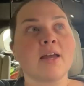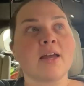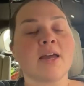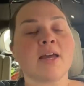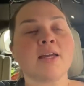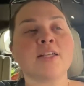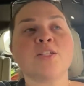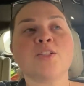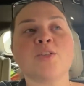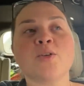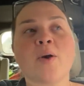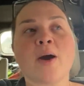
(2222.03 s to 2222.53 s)

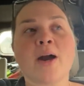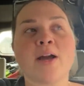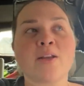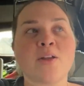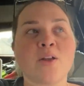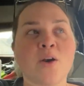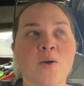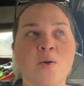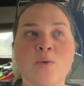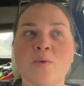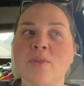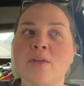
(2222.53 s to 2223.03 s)
and so I
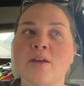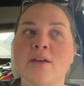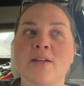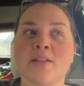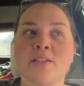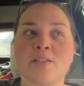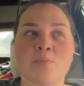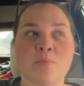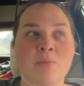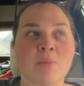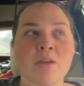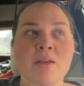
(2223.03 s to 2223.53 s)
know that
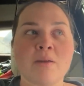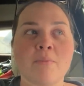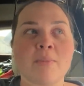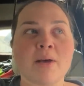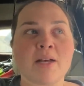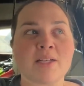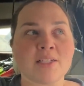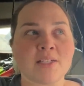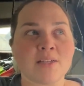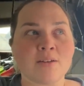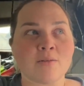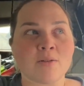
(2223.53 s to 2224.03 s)
it's me
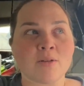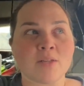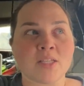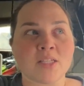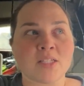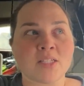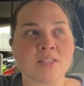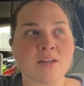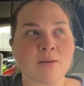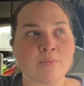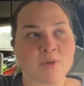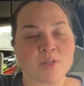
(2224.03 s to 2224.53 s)
messing with
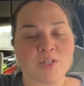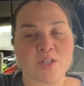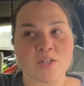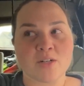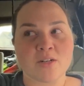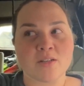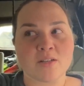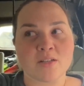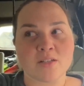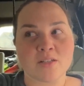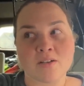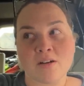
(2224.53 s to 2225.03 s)
this
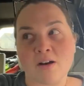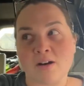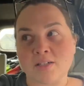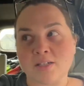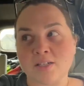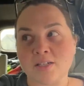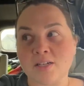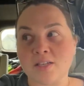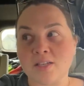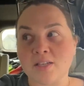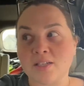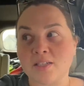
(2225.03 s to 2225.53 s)
temperature that's
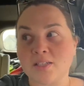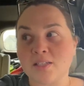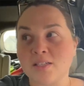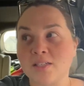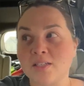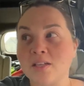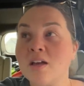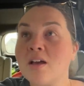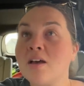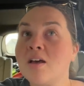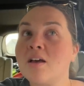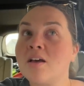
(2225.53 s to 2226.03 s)
causing this
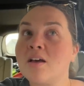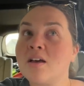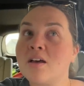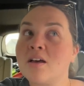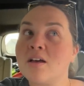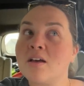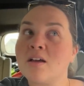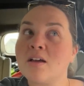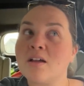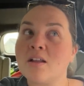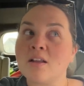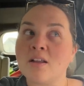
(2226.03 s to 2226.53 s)

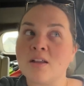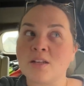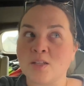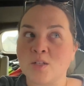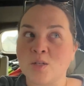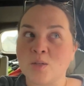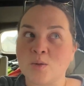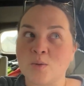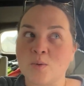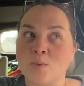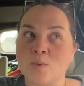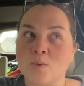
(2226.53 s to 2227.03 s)

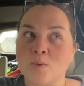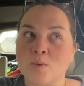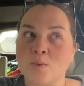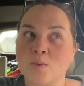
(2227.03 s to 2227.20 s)
little